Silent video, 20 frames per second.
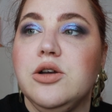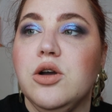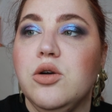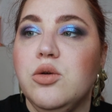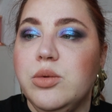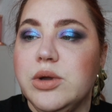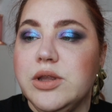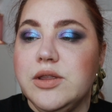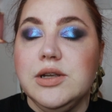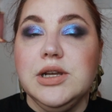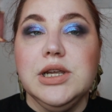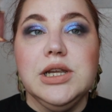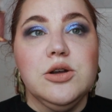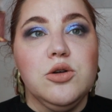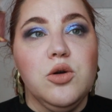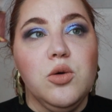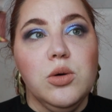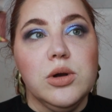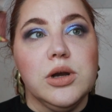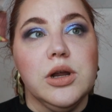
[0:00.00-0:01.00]
go with an
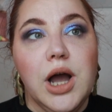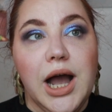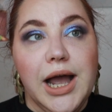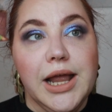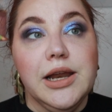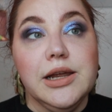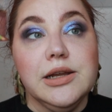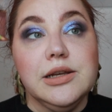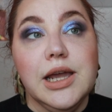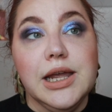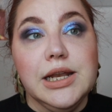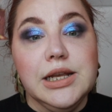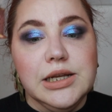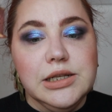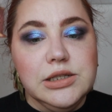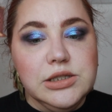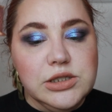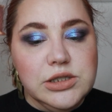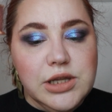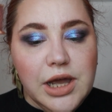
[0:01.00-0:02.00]
inner corner highlight. And
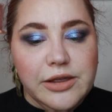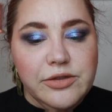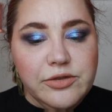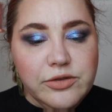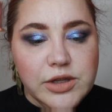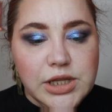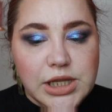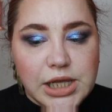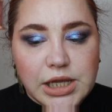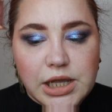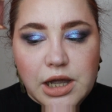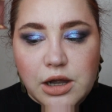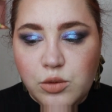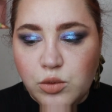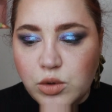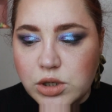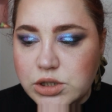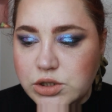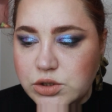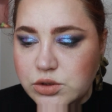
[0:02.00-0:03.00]
I feel like
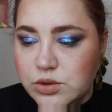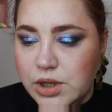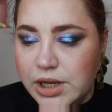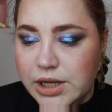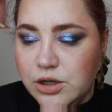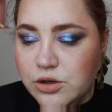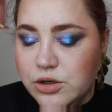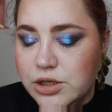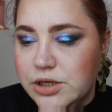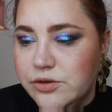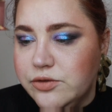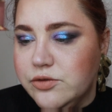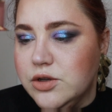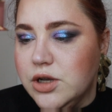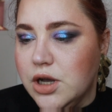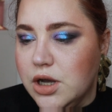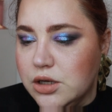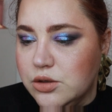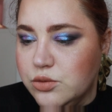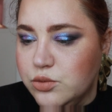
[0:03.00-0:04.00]
I could have
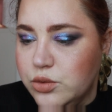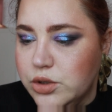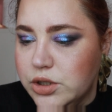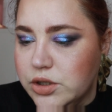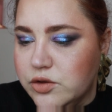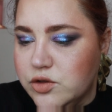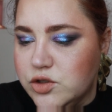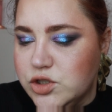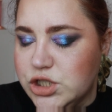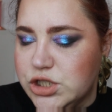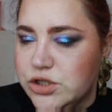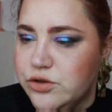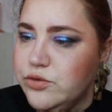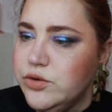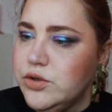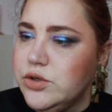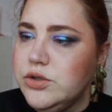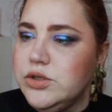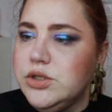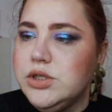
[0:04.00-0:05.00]
gone with
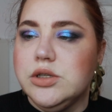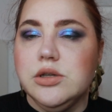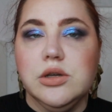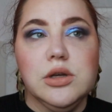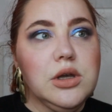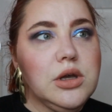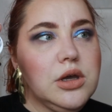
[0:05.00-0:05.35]
Shivers.